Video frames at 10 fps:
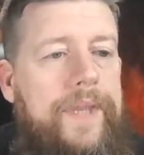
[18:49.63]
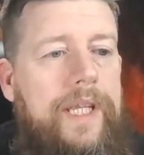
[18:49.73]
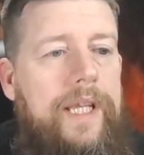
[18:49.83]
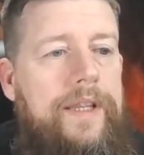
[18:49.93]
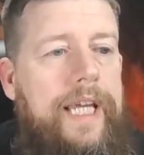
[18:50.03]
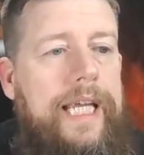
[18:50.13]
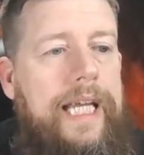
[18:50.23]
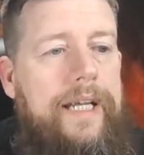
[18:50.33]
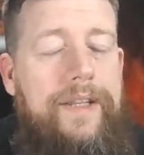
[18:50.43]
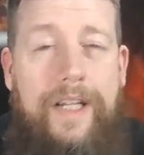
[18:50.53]

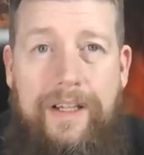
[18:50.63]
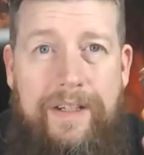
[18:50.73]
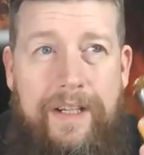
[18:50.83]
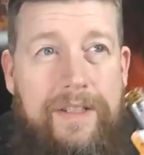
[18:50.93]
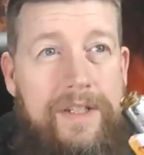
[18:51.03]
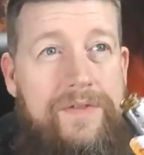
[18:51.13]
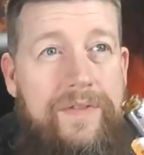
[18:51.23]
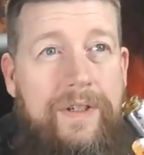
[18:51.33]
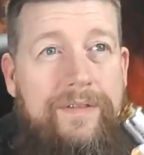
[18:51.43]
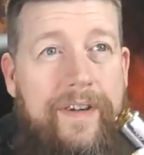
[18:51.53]
The logo does
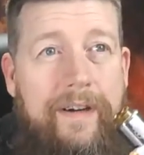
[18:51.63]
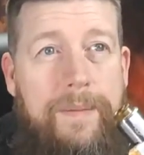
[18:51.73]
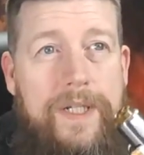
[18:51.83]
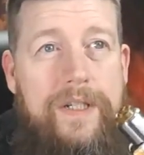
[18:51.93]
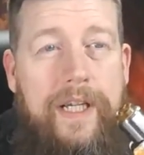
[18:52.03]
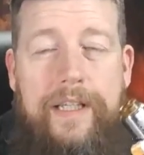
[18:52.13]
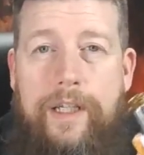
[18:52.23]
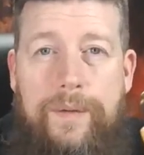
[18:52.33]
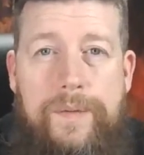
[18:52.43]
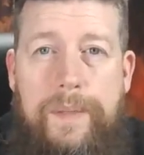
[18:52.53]
look very much like
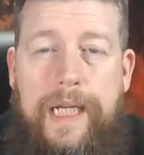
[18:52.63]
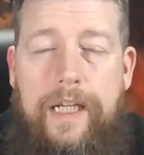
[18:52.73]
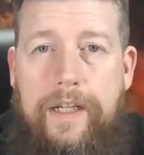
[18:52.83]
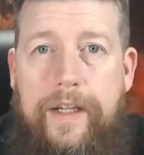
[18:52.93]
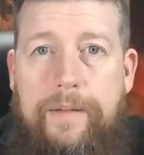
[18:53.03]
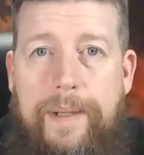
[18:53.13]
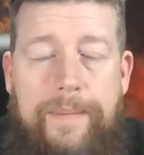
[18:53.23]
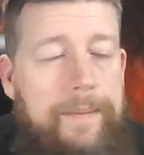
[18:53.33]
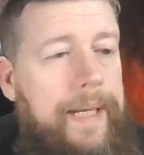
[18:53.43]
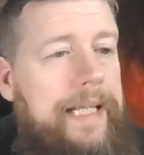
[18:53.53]
the Offspring logo.
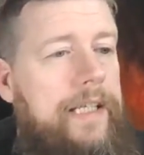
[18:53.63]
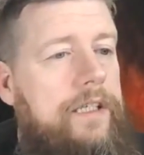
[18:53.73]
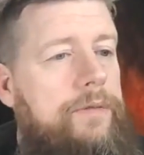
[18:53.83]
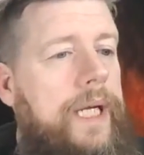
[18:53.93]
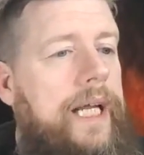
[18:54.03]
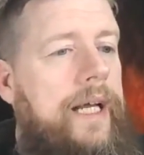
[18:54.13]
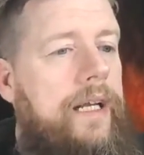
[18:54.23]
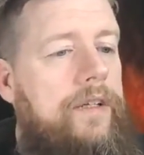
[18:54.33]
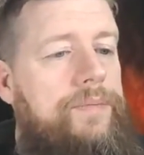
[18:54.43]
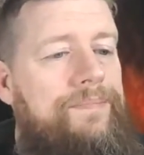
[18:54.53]
Remember the band The Offspring?
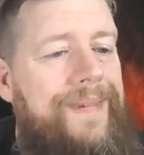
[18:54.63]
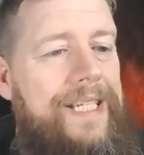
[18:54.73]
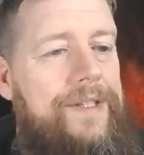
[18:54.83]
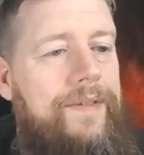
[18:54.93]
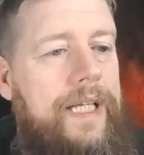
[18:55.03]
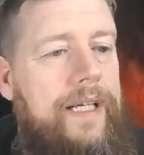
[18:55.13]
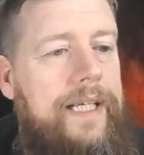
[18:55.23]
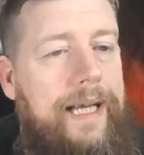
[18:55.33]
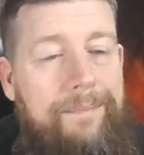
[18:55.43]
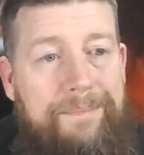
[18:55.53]
Looks massively
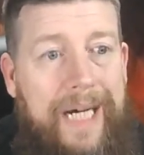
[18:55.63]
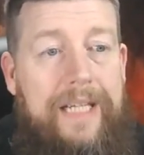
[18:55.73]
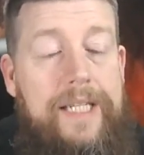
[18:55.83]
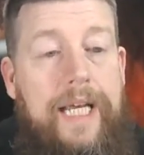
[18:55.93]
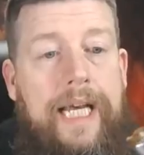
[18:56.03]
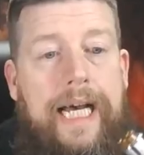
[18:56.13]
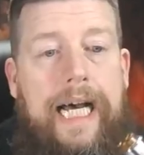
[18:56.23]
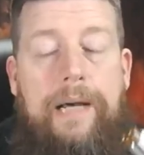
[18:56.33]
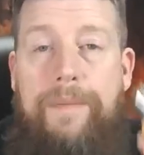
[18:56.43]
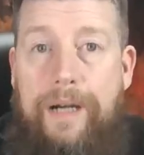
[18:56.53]
like that. But
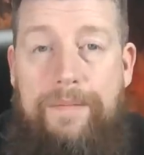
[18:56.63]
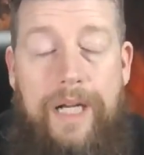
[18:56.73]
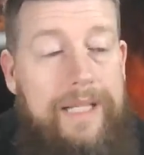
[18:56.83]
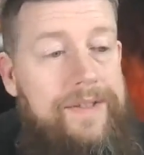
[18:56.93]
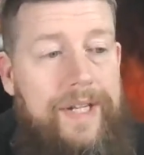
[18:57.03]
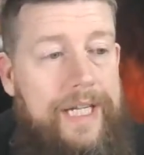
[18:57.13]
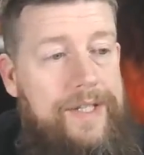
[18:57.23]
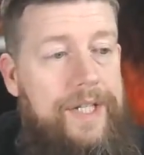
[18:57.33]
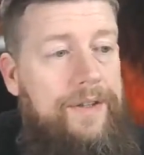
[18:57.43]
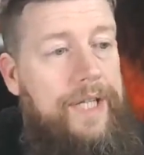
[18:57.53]
I
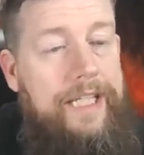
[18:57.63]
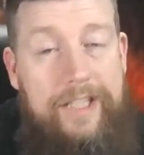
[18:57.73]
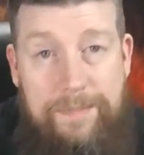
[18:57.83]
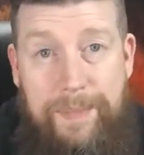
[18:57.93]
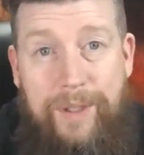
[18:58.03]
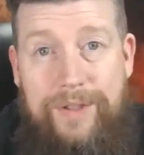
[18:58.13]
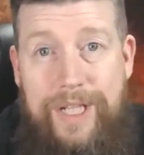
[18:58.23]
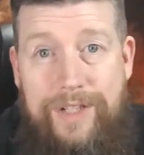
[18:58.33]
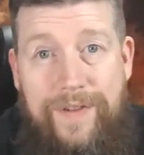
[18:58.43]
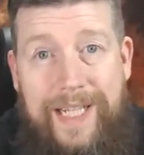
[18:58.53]
still think this box
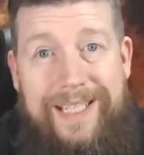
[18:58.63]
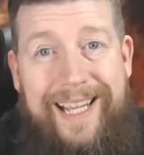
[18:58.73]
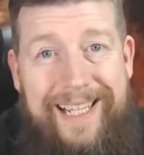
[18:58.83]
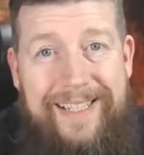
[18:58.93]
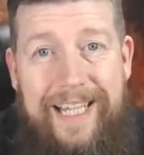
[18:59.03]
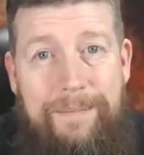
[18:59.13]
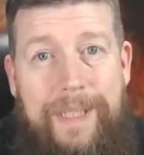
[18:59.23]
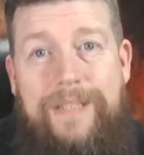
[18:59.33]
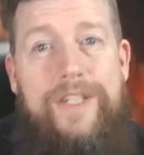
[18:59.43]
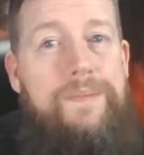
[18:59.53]
is fantastic,
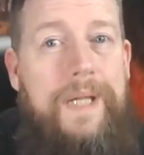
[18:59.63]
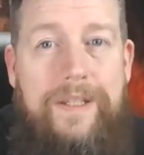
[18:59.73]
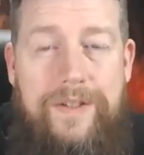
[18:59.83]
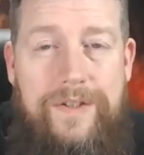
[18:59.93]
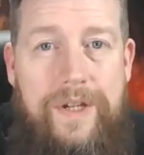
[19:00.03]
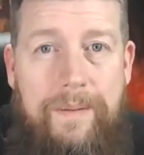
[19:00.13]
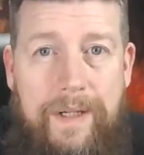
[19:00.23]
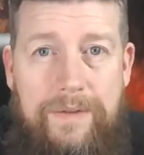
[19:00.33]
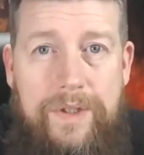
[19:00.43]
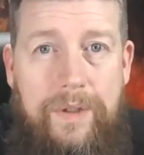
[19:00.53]
just because it's so
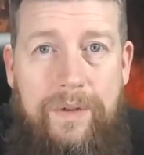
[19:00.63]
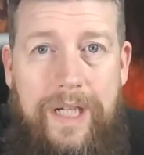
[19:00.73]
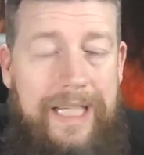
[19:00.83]
old school.